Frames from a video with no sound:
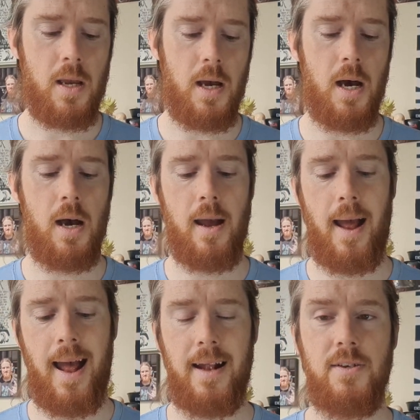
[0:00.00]

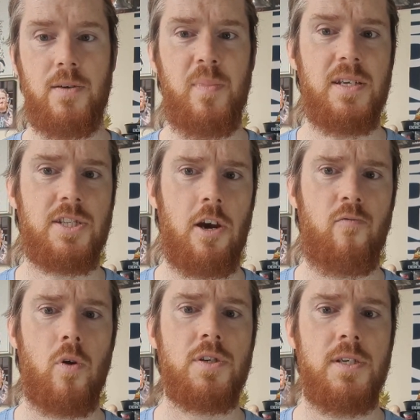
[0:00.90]
and me and Soph
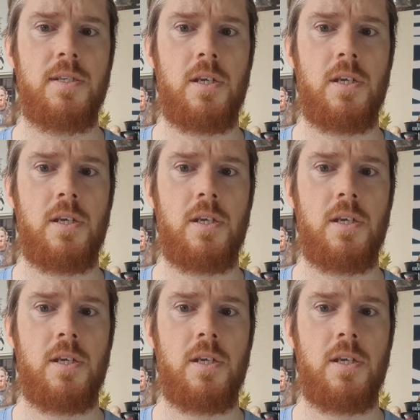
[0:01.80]
watched this